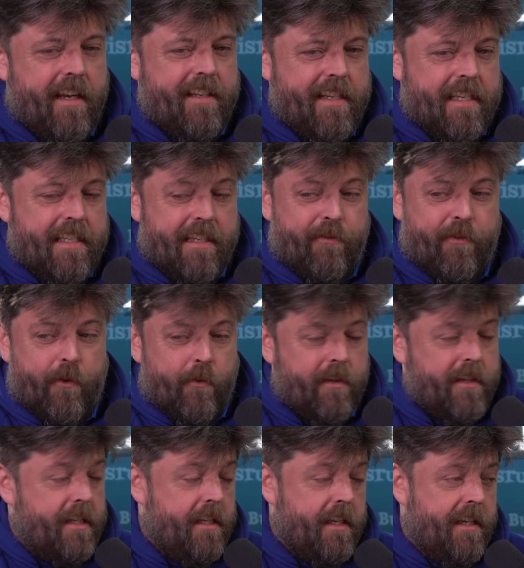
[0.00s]
it's difficult
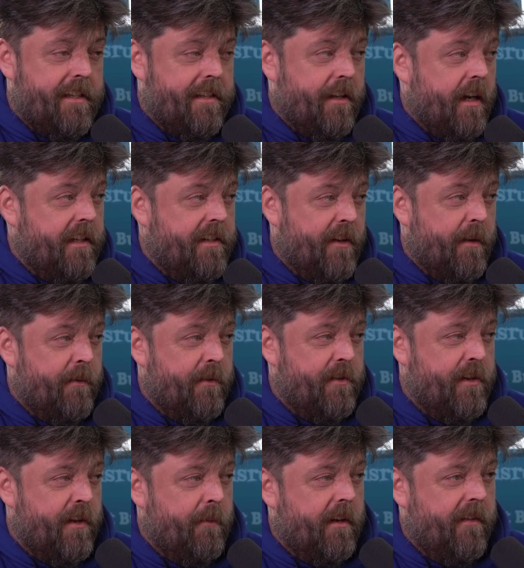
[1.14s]
because it is, like, time
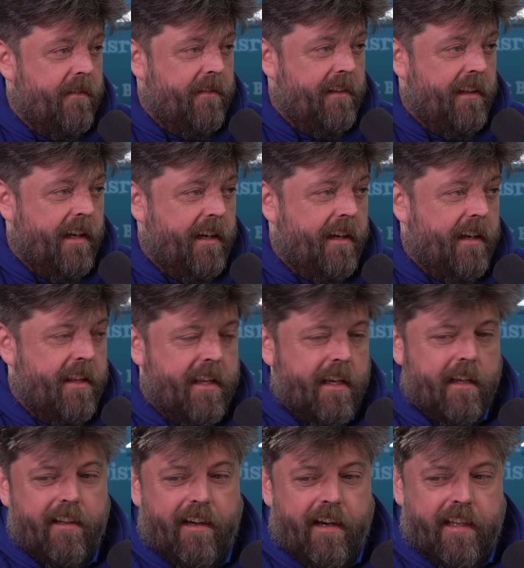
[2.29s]
consuming. Yeah. Like, I
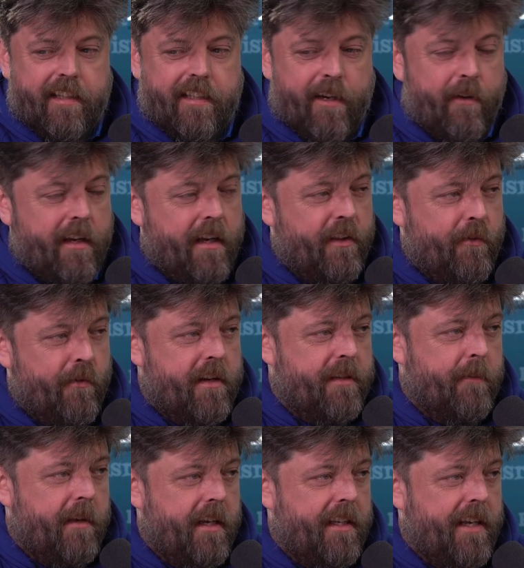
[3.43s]
think I totally
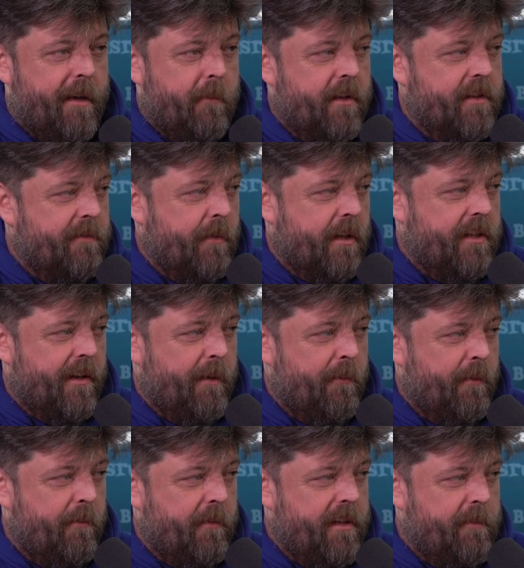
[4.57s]
underestimated how much of my time
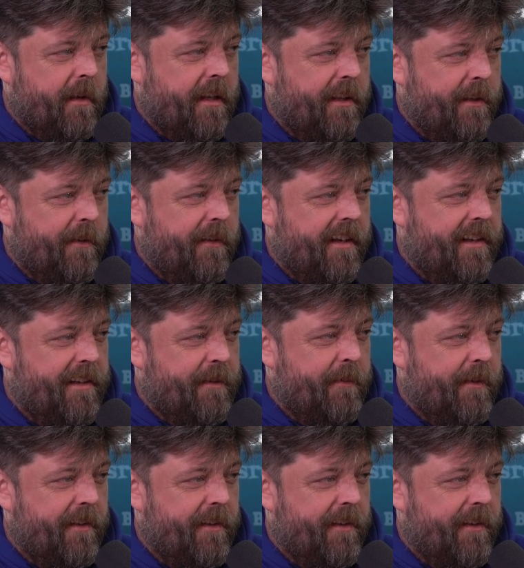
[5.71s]
would be spent doing it, to be